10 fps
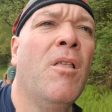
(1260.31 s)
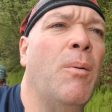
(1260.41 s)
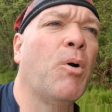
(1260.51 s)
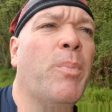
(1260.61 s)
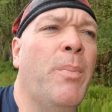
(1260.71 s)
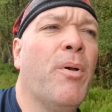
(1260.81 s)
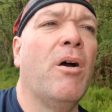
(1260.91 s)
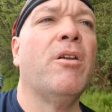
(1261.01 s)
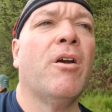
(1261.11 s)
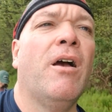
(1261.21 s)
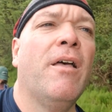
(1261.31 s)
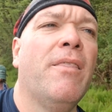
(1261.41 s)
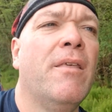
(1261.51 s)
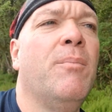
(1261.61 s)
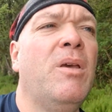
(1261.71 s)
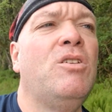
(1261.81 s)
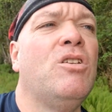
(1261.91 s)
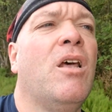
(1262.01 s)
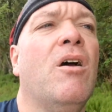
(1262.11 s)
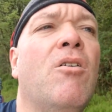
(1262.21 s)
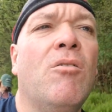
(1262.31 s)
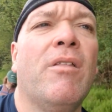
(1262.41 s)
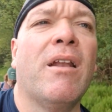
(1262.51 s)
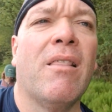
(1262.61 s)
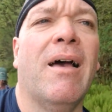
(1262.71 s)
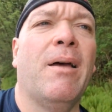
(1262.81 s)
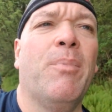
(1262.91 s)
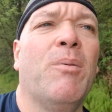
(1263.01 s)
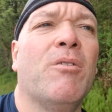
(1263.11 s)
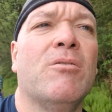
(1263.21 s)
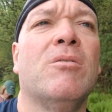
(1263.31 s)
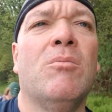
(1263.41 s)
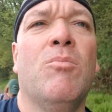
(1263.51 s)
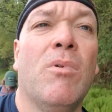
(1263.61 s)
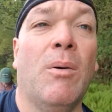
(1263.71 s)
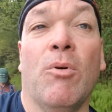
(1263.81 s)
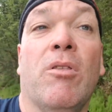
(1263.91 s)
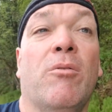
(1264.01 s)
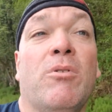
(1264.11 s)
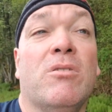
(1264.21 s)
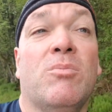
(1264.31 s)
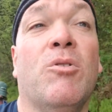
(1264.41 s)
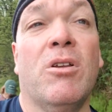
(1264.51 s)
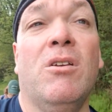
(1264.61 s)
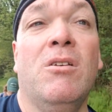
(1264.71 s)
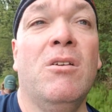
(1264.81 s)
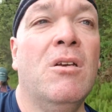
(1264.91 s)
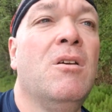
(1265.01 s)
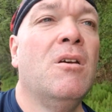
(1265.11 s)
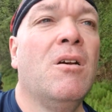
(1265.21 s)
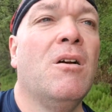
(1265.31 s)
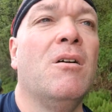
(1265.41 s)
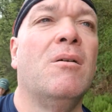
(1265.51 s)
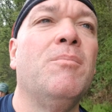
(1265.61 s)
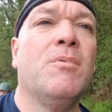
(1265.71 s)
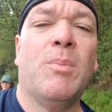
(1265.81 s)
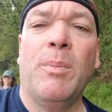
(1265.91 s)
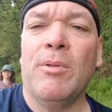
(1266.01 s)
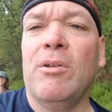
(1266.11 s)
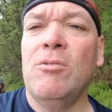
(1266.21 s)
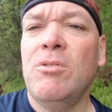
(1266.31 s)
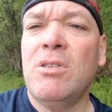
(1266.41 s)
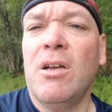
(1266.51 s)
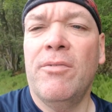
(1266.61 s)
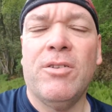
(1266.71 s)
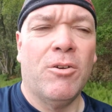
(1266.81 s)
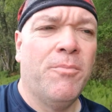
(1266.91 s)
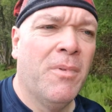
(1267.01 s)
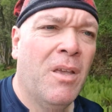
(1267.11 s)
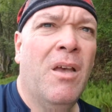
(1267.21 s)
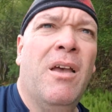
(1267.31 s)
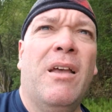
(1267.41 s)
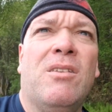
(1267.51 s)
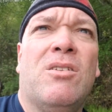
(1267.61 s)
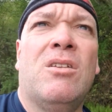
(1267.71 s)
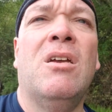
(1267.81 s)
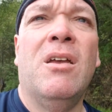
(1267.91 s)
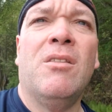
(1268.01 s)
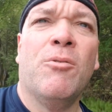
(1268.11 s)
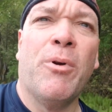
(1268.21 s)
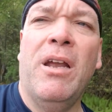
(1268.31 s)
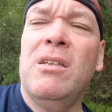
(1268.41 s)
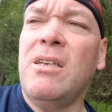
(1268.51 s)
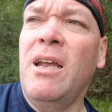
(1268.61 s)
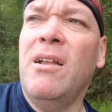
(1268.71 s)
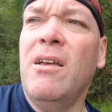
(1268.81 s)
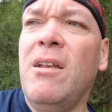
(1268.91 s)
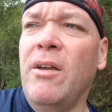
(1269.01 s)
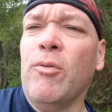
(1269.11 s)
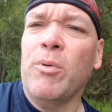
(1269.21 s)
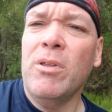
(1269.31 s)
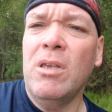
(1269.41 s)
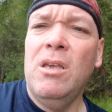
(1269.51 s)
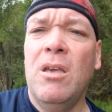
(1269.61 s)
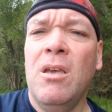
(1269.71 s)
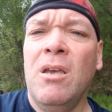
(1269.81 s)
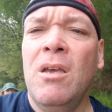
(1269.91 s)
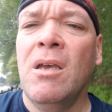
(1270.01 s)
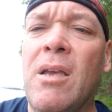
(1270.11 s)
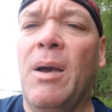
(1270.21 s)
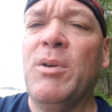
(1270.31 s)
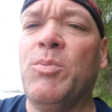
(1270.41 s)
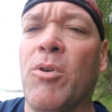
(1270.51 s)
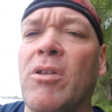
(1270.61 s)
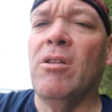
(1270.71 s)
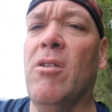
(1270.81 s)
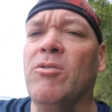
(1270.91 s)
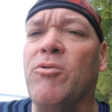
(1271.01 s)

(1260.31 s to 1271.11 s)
A lot more people out here on the beach now. Well, not a lot. I mean, there's a lot more than there was this morning. People out doing stuff. So it's the rain has kind of never really got much more than a little